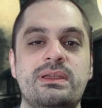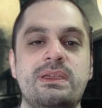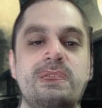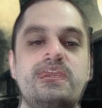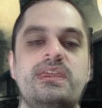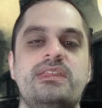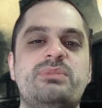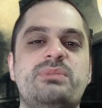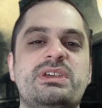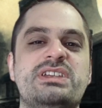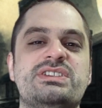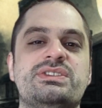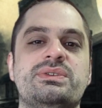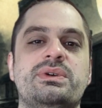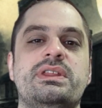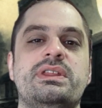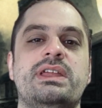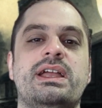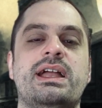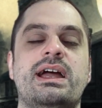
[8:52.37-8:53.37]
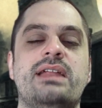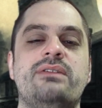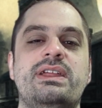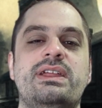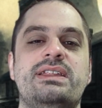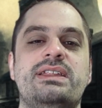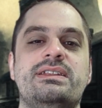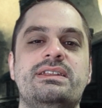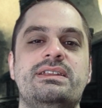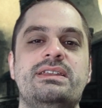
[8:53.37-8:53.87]
in the big story that kind of
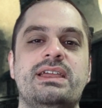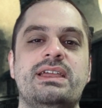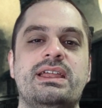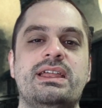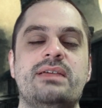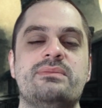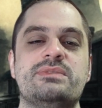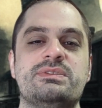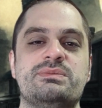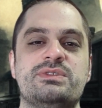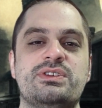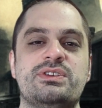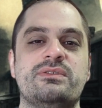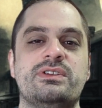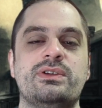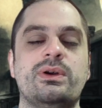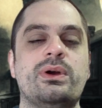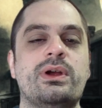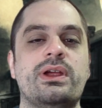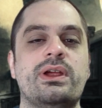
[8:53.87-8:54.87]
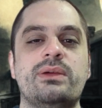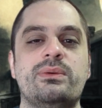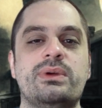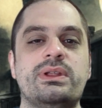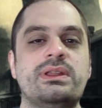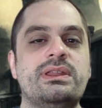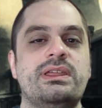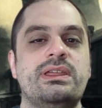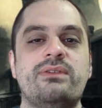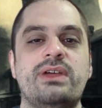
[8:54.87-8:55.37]
ended in Nicodem's Observatory when
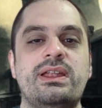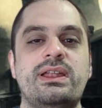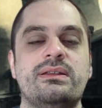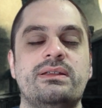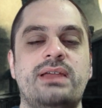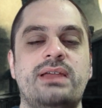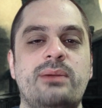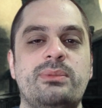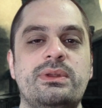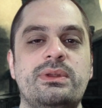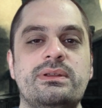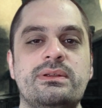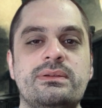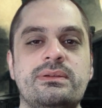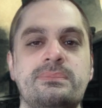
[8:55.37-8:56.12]
the event happened.